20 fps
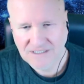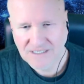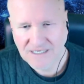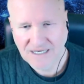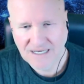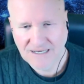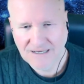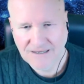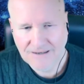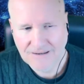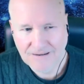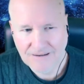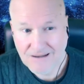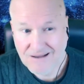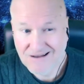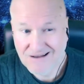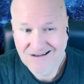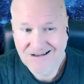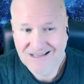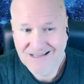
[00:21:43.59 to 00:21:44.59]

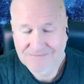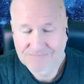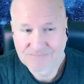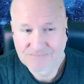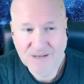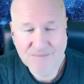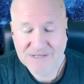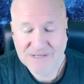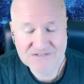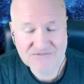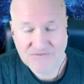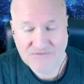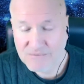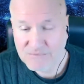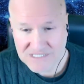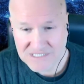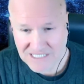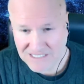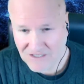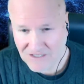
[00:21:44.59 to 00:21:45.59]
my best friend
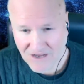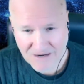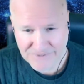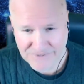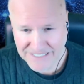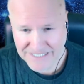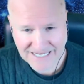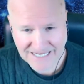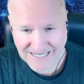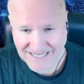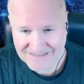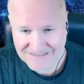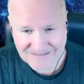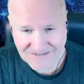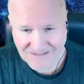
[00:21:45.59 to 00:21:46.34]
was a library card,